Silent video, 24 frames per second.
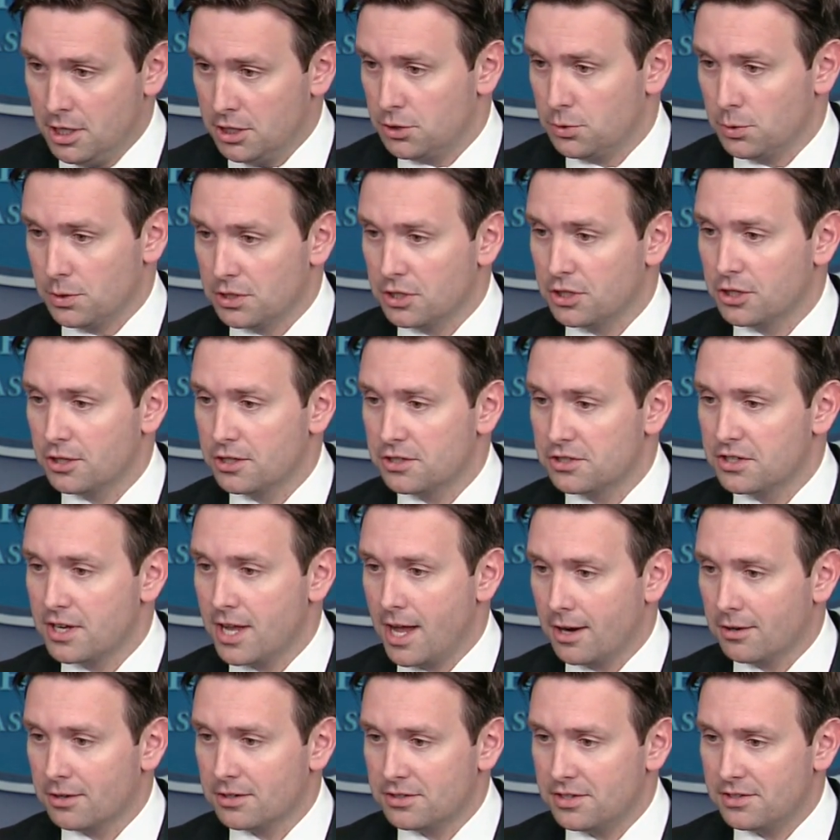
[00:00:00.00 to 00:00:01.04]
to encourage
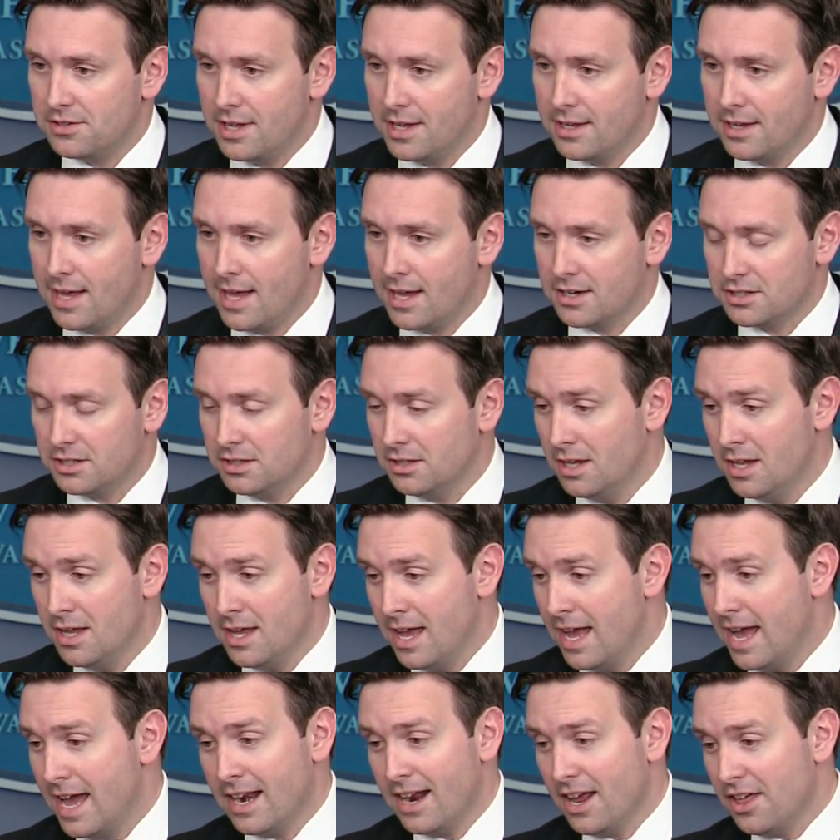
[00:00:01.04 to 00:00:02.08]
Congress to take action.
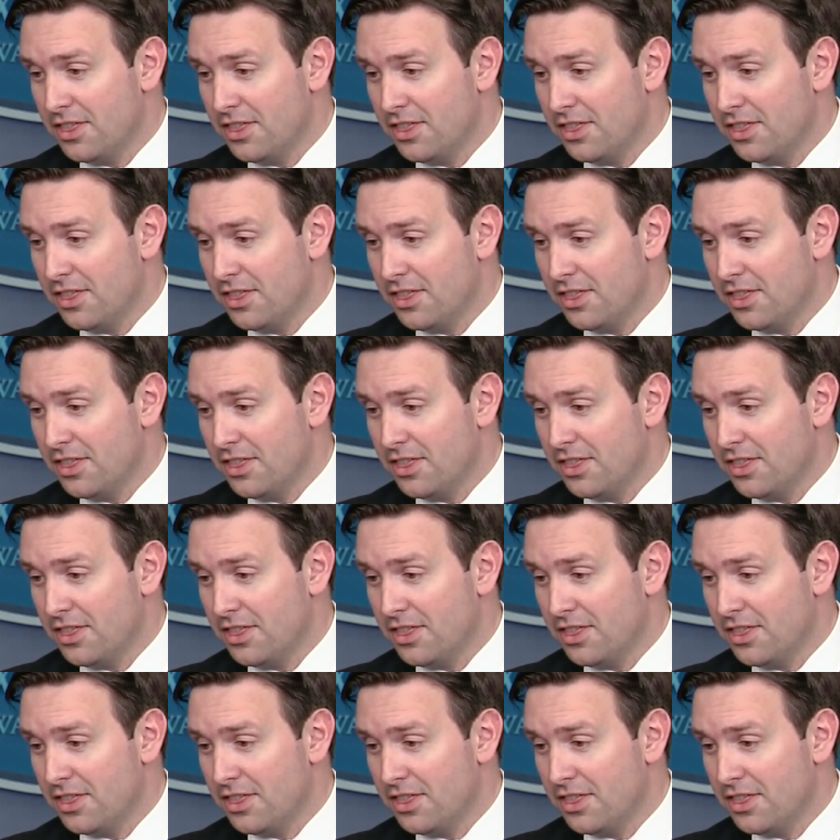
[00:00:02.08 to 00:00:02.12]
And